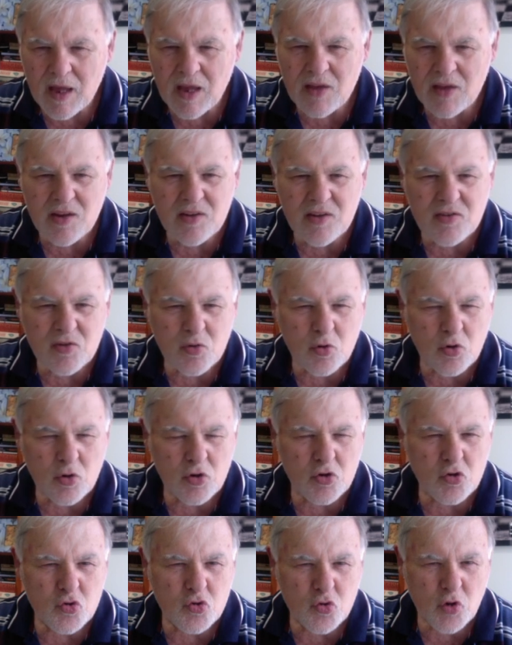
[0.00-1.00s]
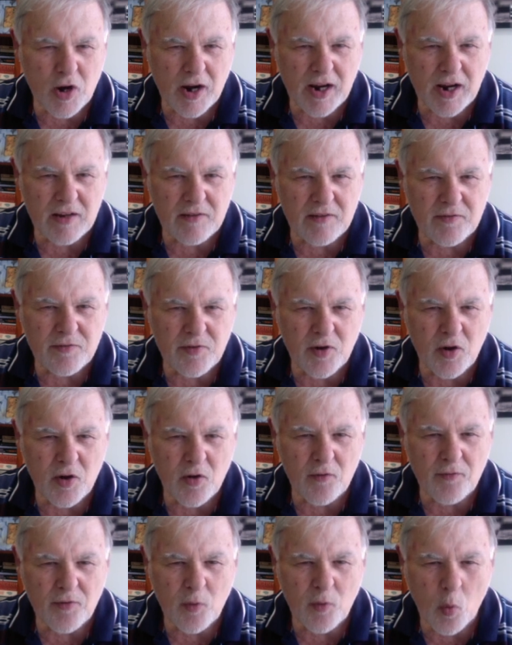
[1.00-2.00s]
It's a good trade for
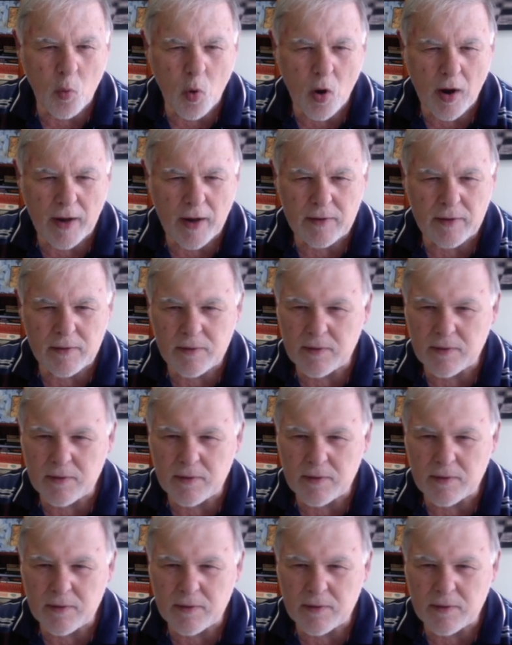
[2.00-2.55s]
white.